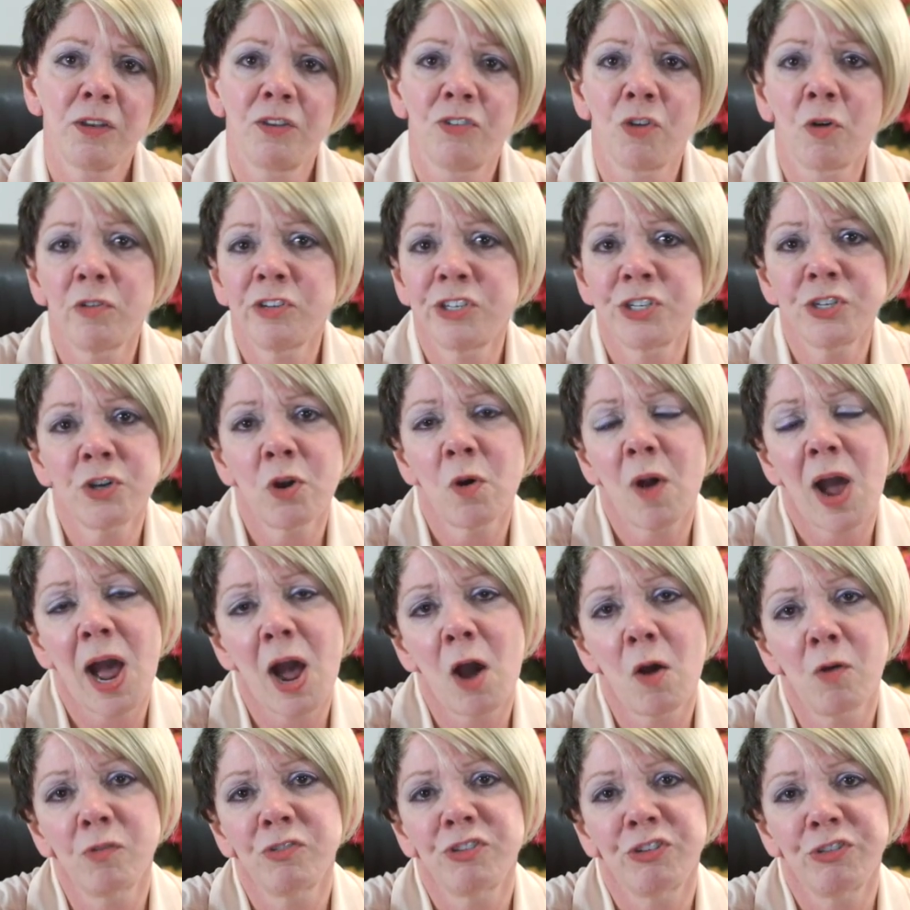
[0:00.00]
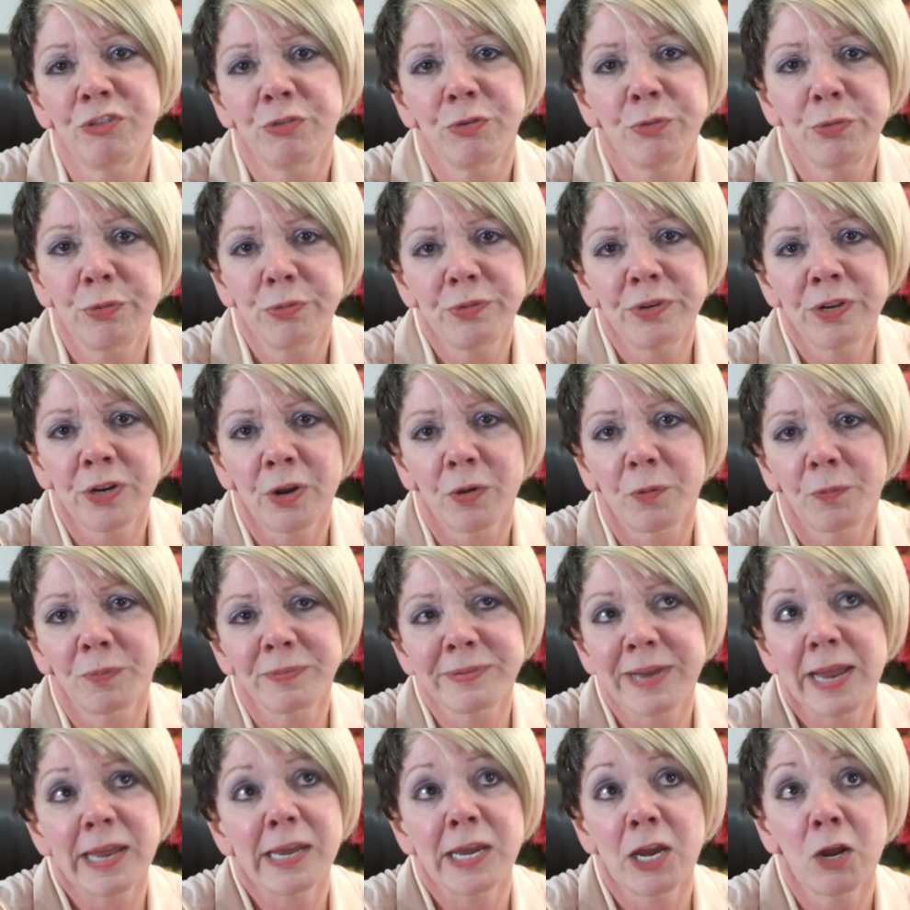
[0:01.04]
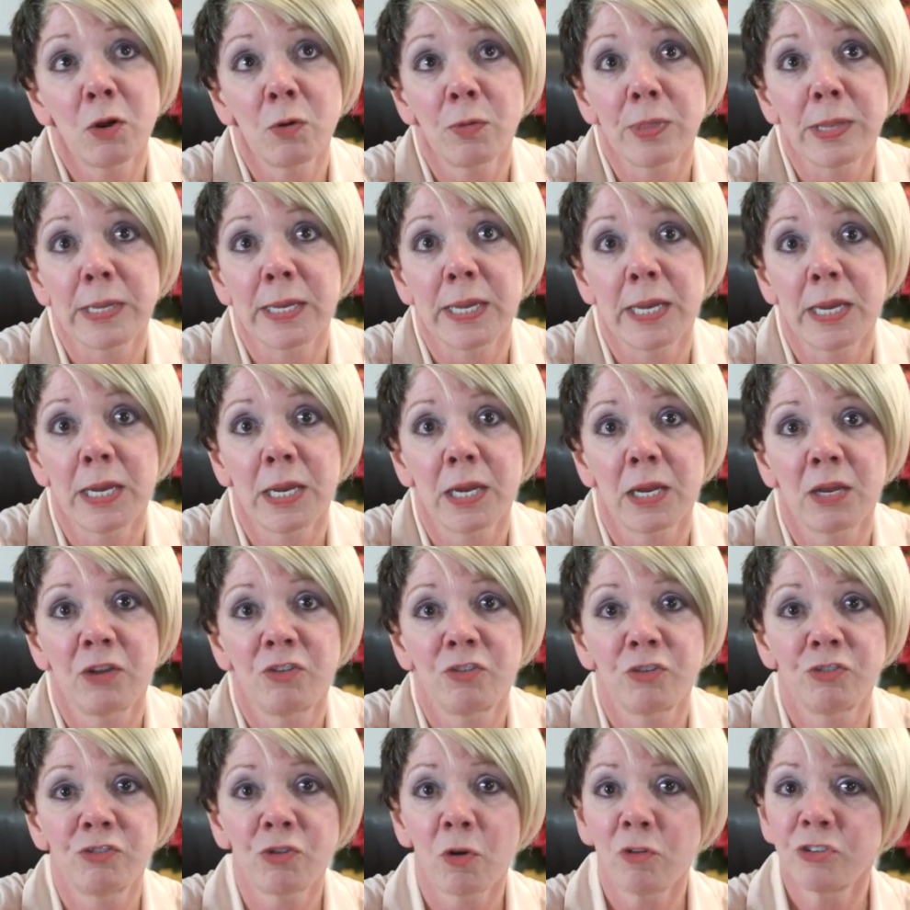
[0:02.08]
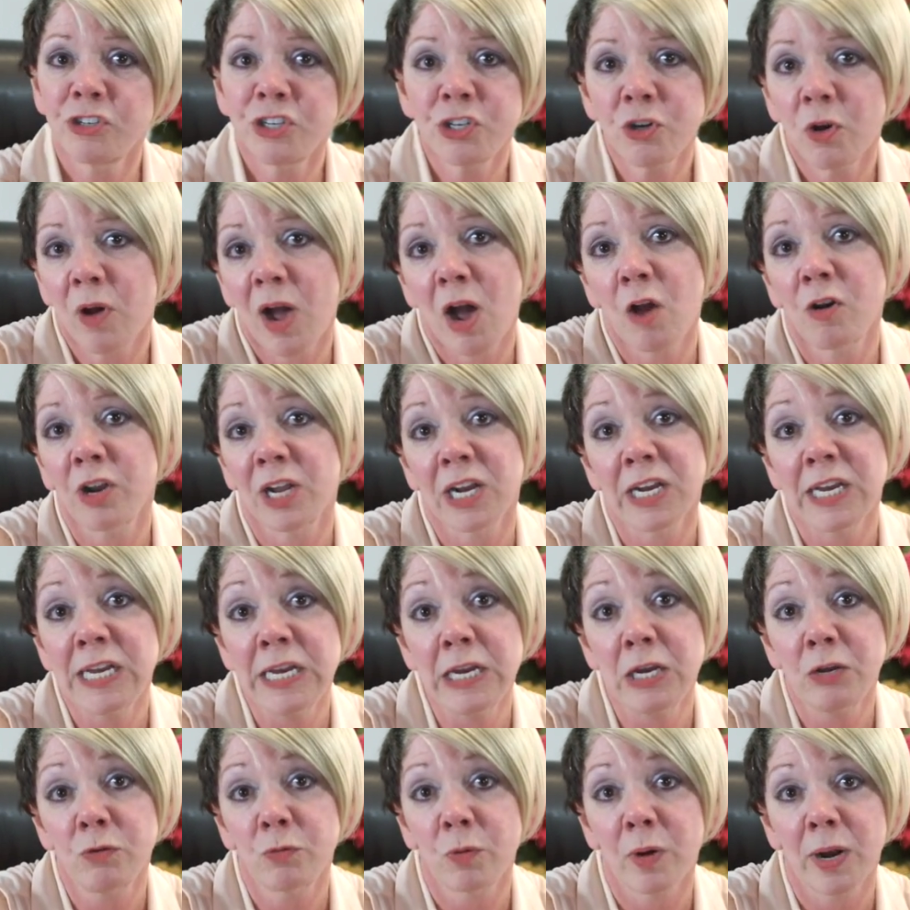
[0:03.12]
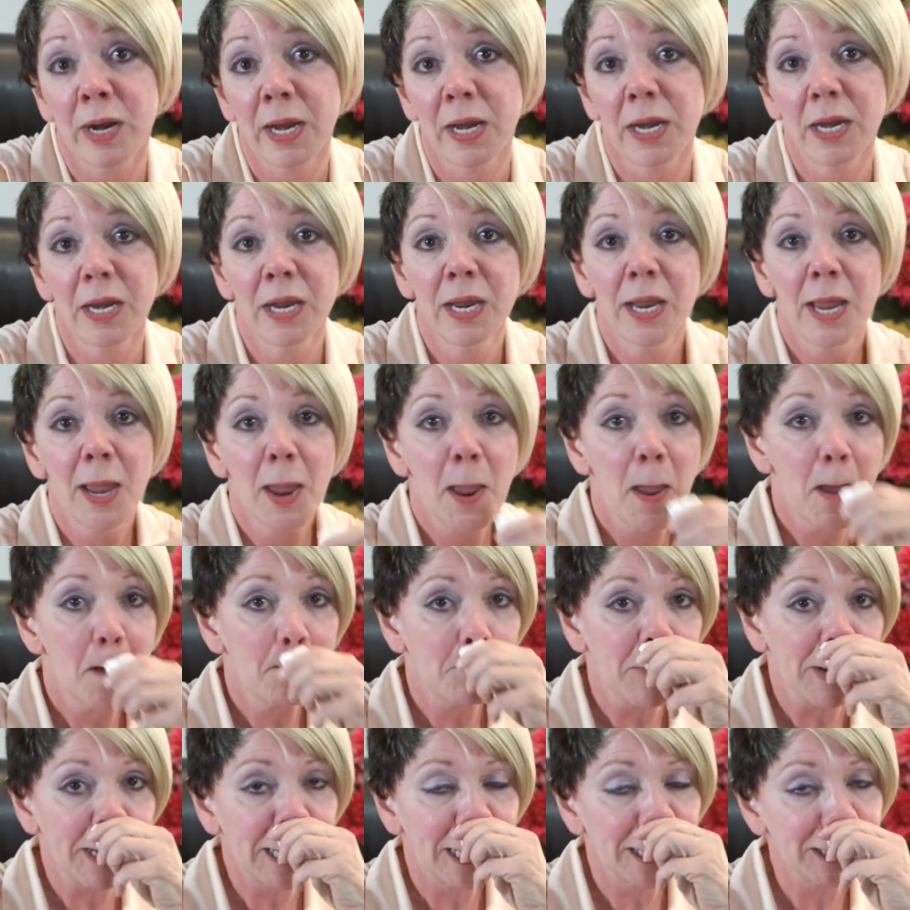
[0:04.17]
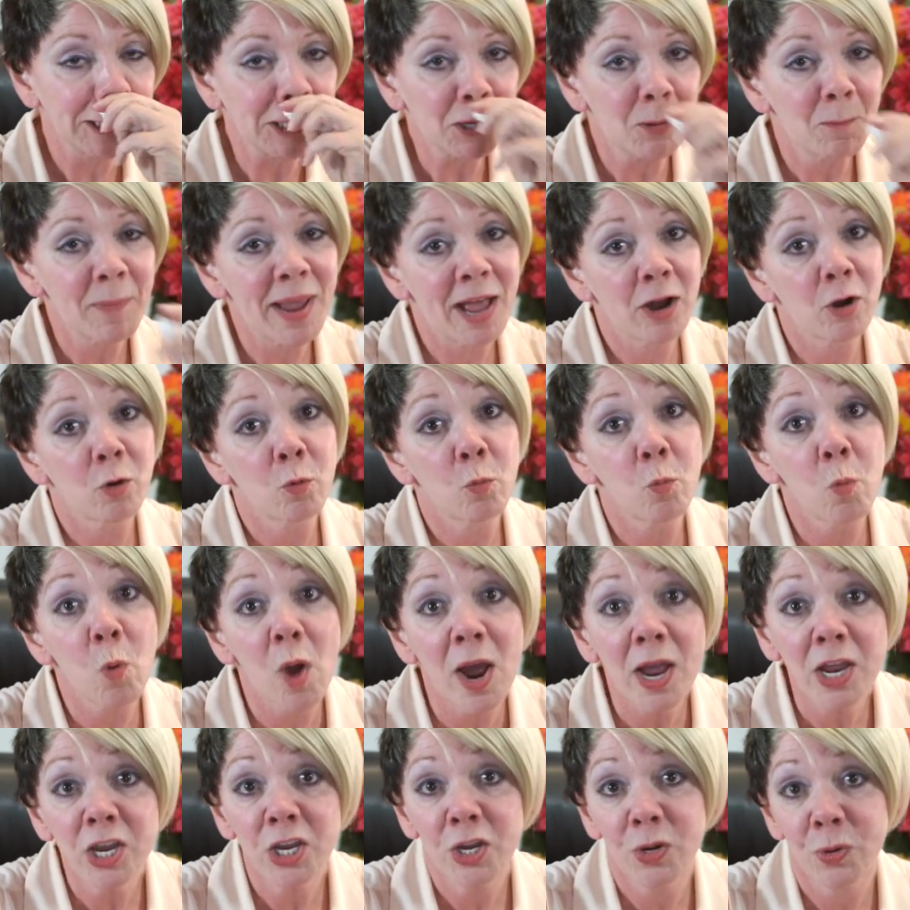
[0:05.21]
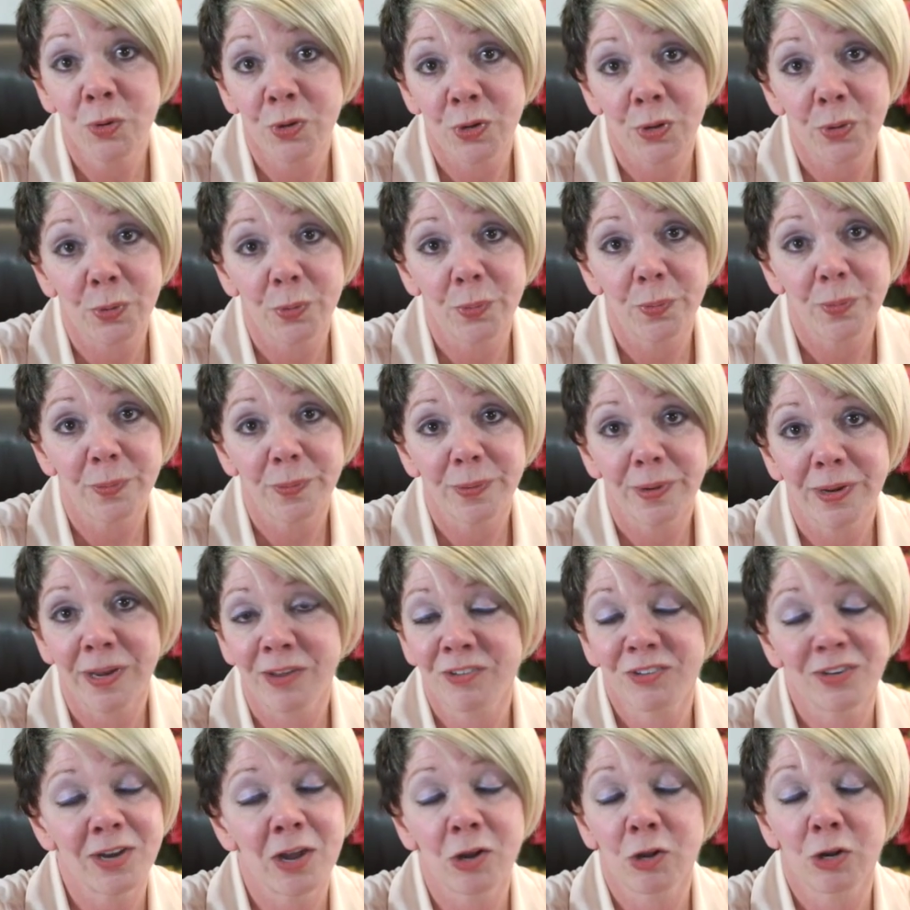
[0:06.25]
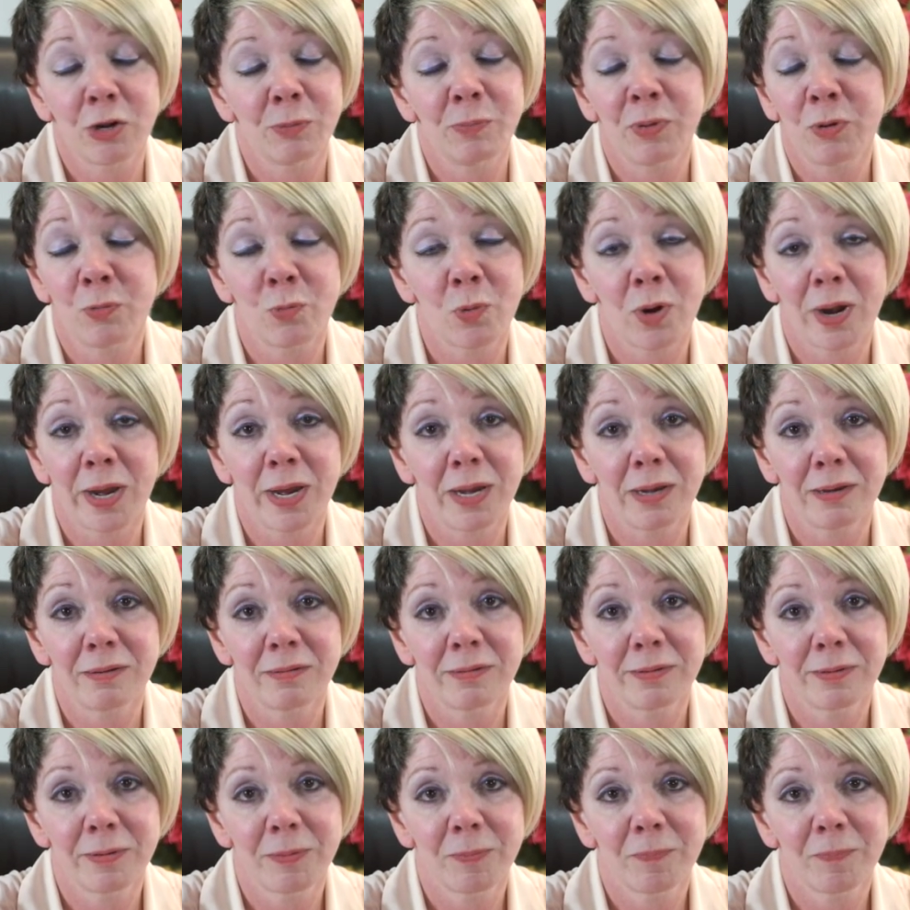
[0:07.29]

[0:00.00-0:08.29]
Don't you know how to, take care of the kids? Or don't you know how to clean right? Because no matter what you do, it's not going to be right.